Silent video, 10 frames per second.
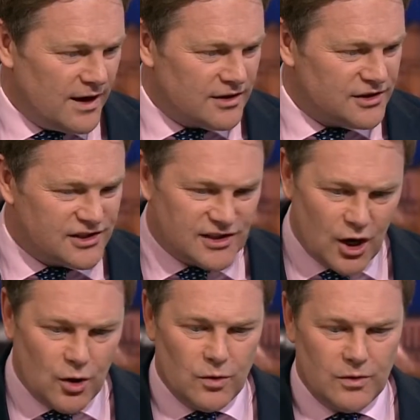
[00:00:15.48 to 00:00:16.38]
are
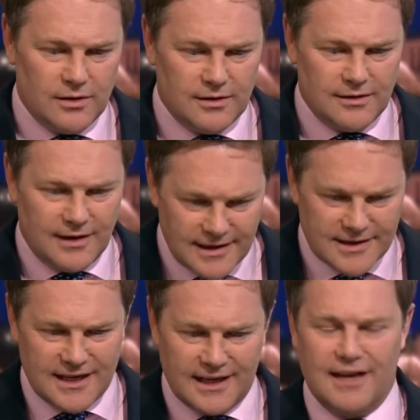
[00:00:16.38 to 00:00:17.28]
so
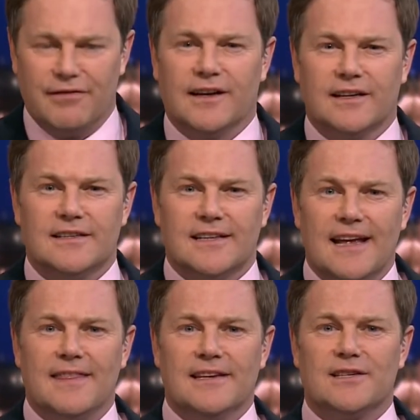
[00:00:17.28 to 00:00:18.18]
insignificant
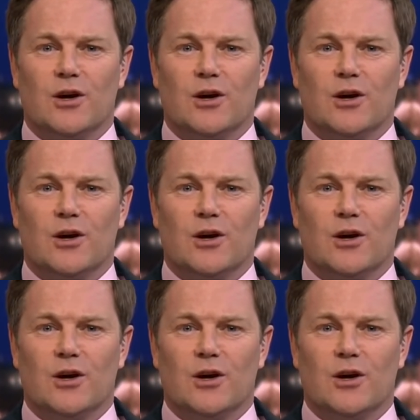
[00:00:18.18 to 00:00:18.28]
in this